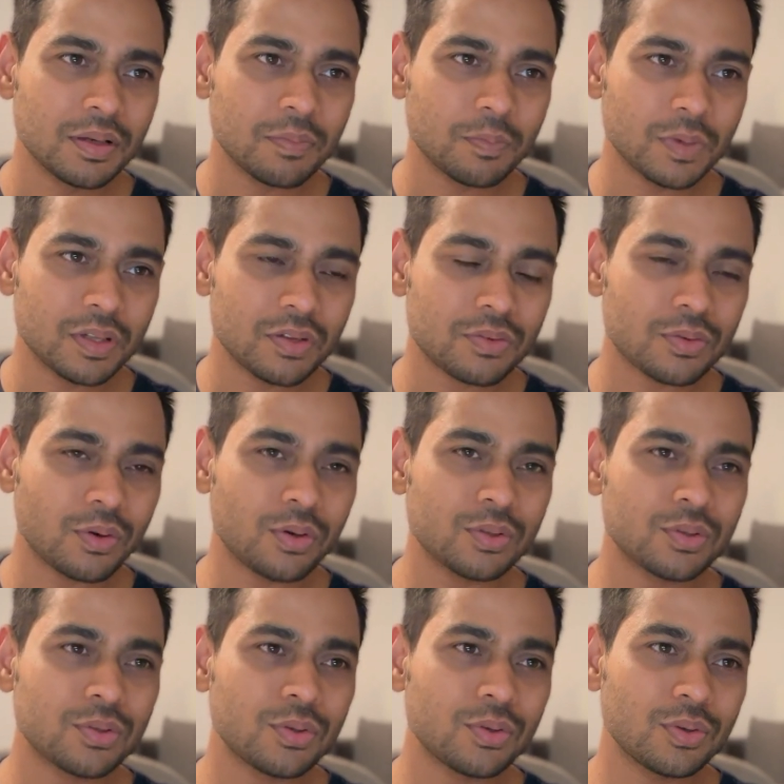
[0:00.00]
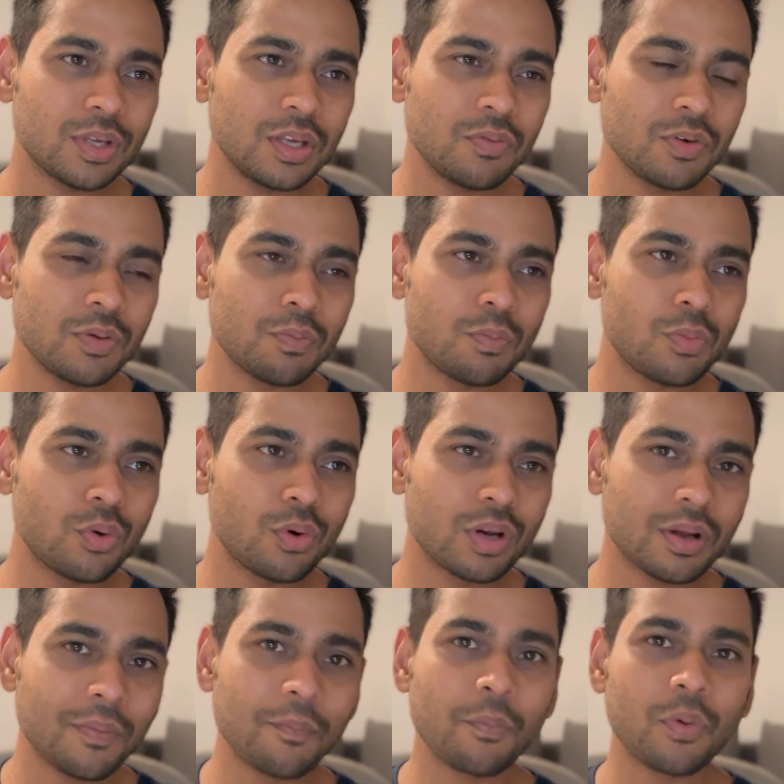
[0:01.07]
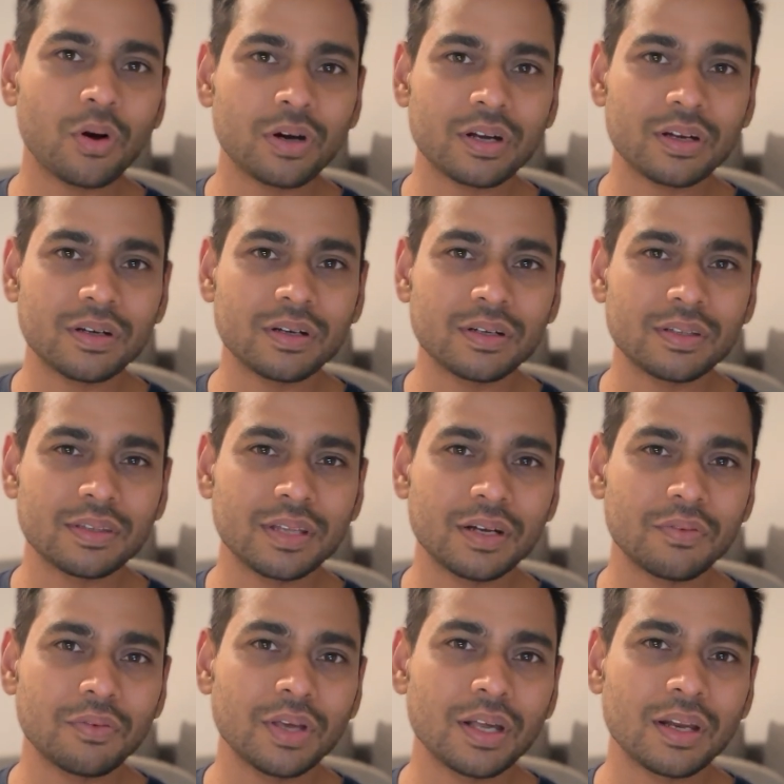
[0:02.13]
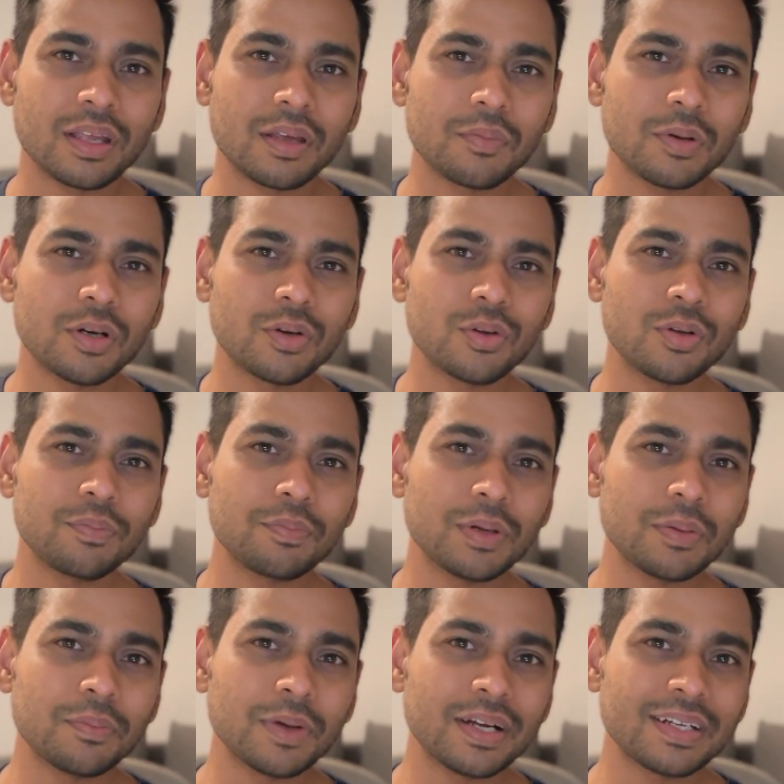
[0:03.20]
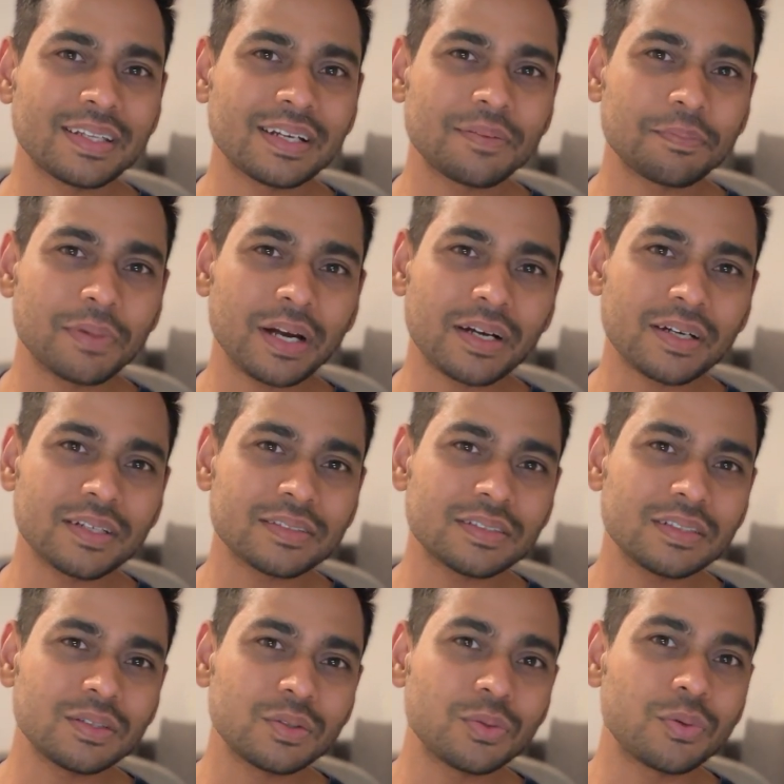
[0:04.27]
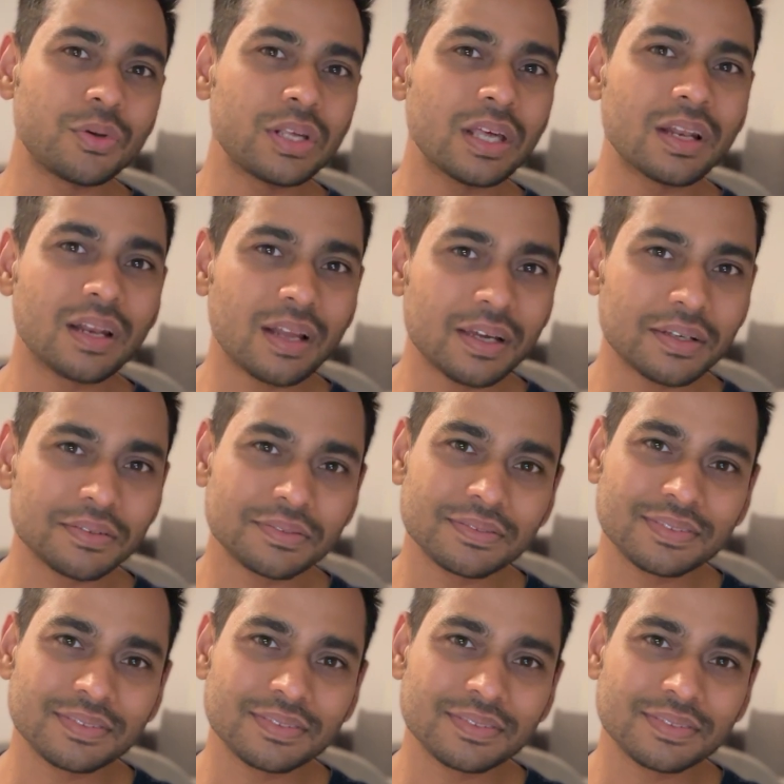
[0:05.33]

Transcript: But it's also even more important that we are able to implement that practice into real life.